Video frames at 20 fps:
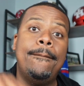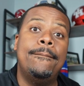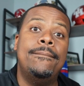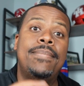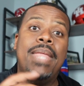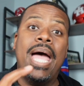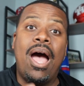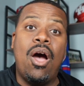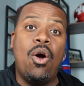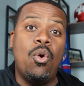
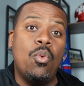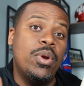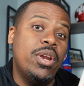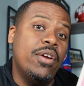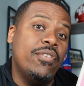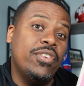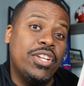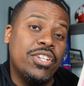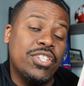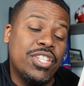Now,
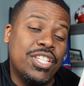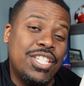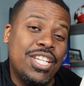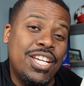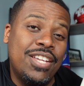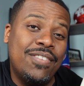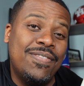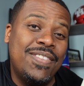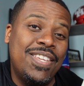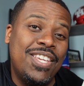whenever there's a
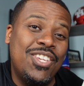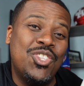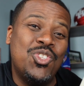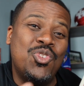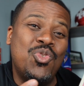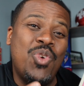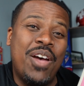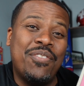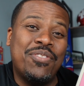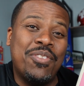ton of things,
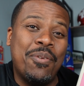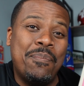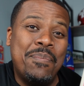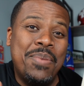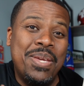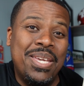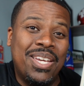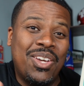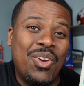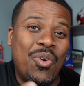you have to
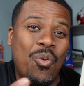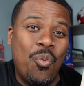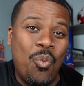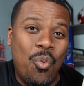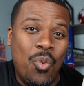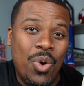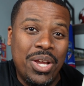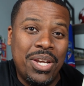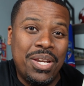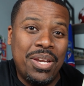pick
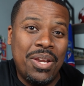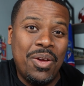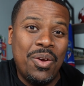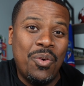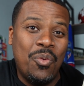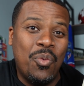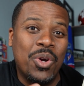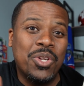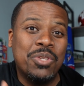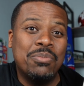what
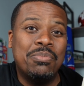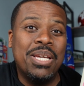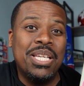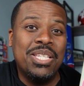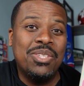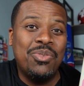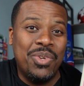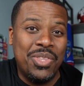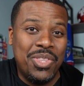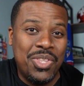works
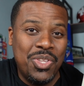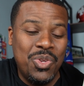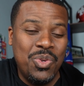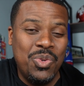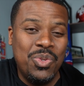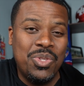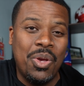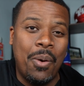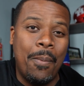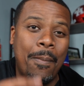best with
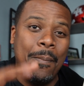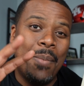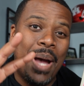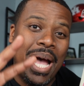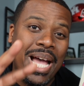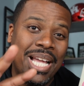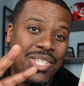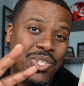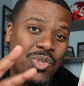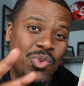you. So
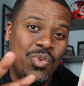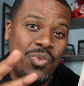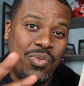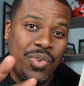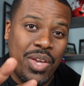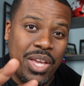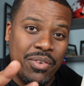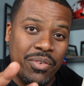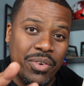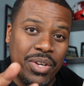my 2
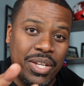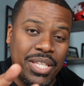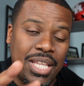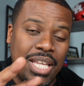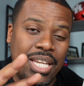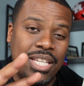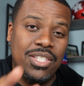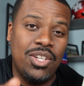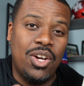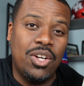favorite
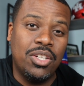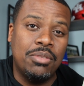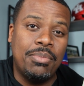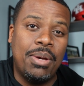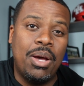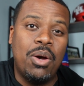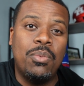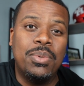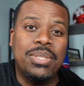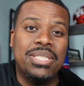that he talked
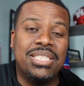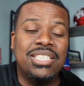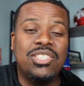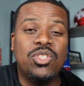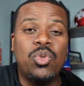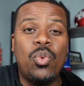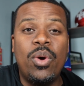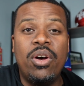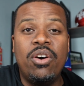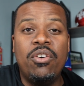about was the
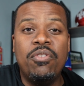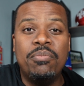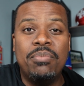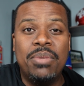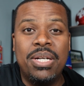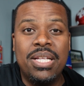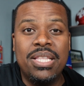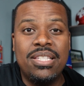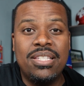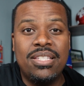
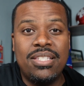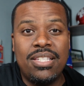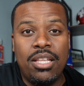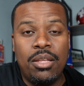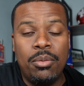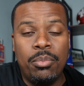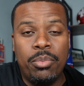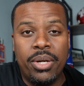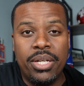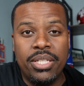12-month
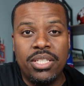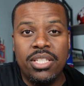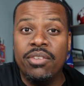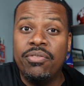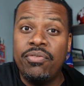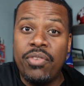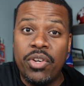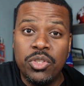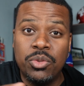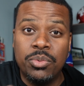celebration. The
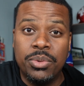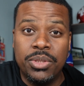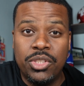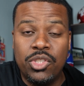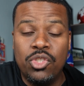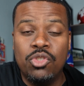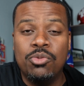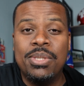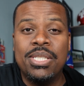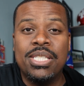first one, is
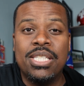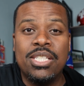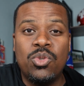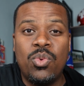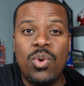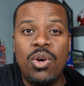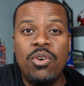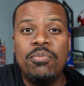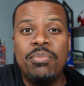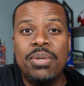the
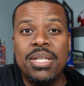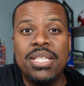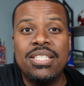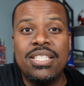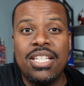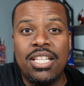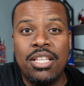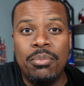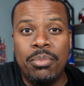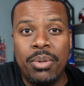12-month
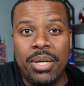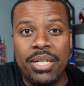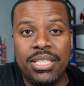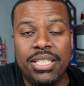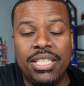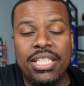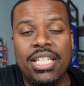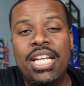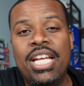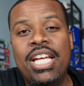
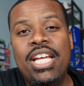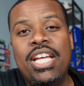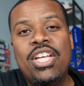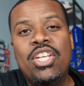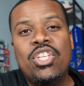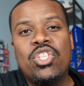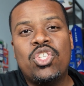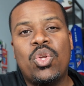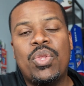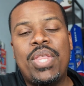celebration.
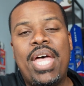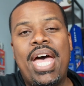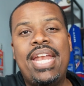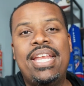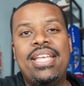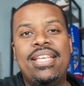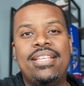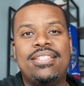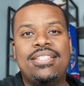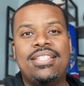So that
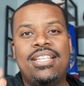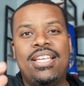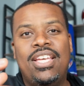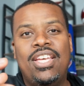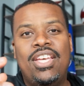is,